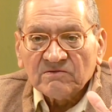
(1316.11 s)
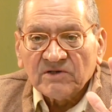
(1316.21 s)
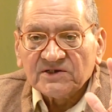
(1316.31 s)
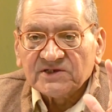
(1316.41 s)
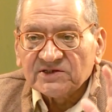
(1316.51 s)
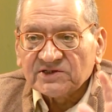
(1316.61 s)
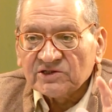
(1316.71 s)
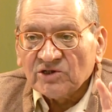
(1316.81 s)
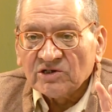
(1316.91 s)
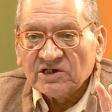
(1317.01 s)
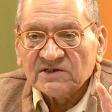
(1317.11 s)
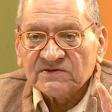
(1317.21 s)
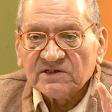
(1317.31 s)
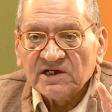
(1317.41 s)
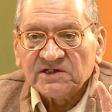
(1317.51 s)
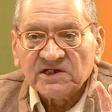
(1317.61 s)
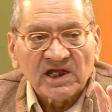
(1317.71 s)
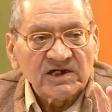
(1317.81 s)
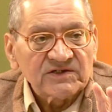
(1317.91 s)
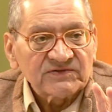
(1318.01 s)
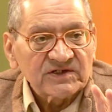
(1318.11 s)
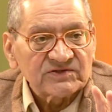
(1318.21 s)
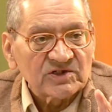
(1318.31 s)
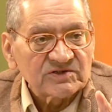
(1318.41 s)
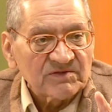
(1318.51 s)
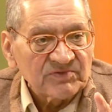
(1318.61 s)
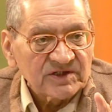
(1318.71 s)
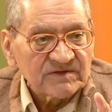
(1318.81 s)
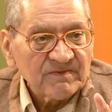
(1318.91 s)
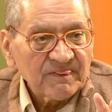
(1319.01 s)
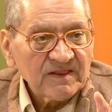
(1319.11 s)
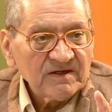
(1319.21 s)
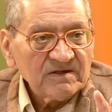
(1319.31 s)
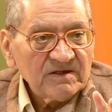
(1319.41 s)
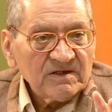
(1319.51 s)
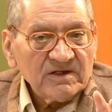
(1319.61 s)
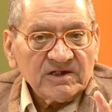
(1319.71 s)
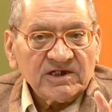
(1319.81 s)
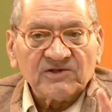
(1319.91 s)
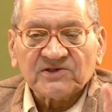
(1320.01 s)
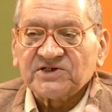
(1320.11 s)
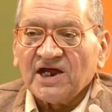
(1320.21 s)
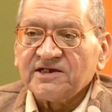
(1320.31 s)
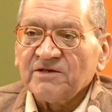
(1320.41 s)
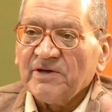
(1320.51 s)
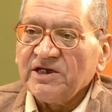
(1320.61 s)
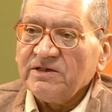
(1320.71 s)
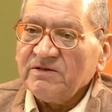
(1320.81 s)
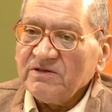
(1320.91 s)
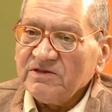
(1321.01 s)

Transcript: World Sanskrit Congress, 1896 or something. It was started by